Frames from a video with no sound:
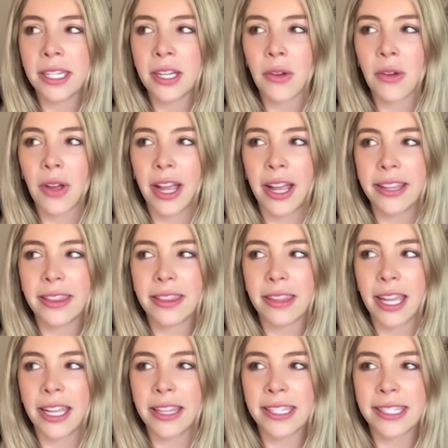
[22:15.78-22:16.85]

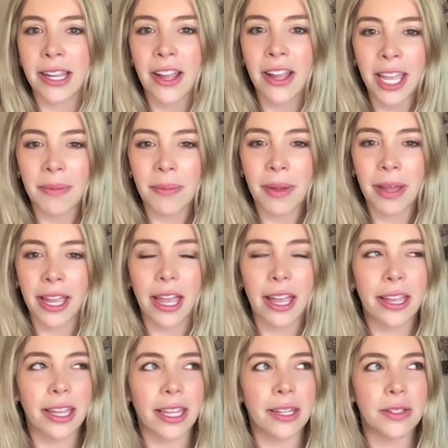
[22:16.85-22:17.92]
at the time,
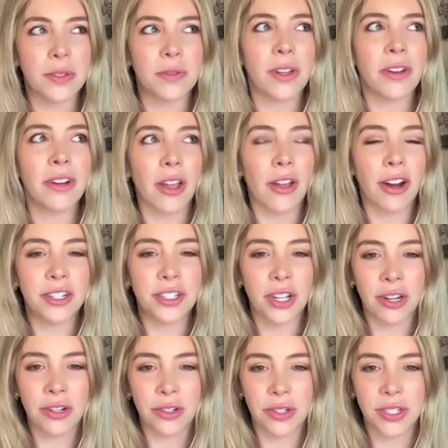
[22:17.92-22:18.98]
it's very hard
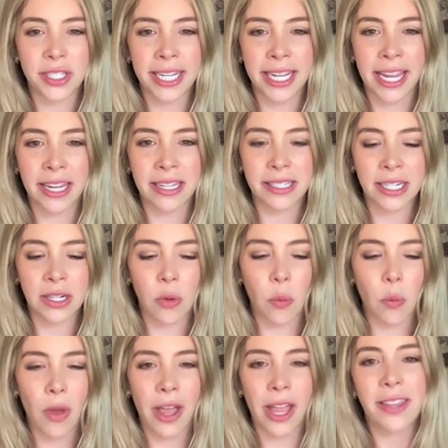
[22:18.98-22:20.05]
to understand,
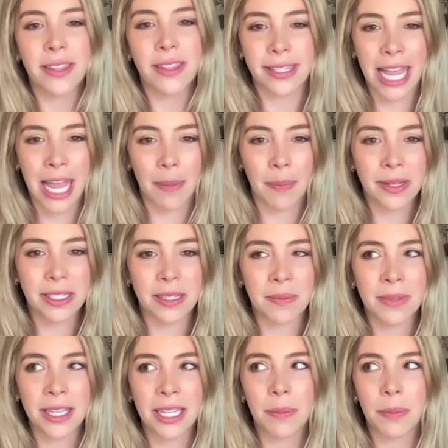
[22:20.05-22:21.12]
why this happened to
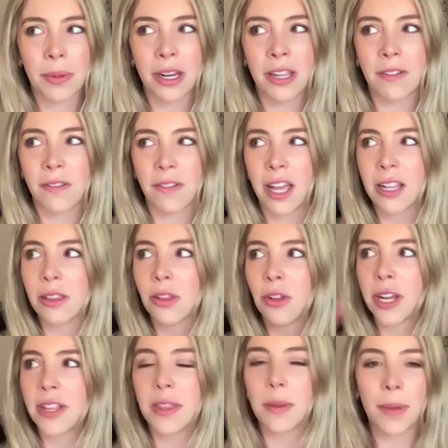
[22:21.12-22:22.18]
me. But if I
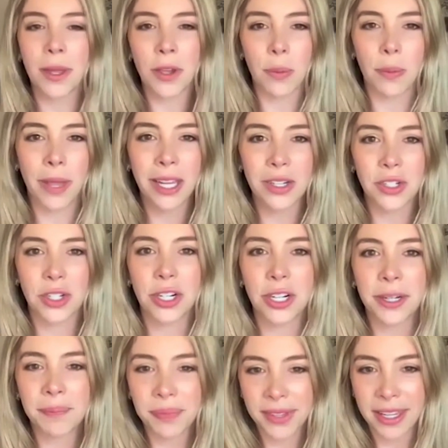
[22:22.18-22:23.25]
look at the bigger
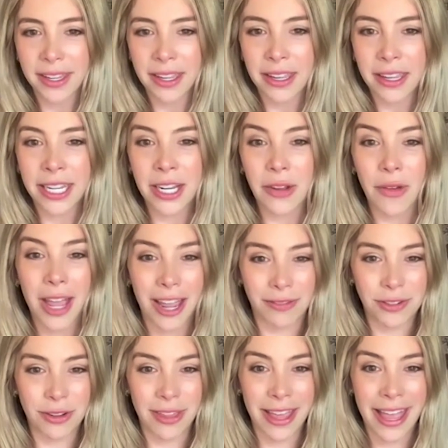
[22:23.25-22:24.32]
picture,
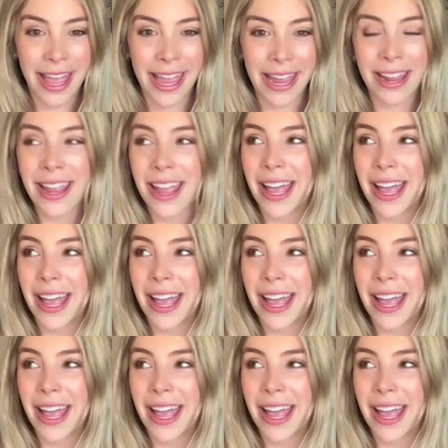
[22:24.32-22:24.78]
after that,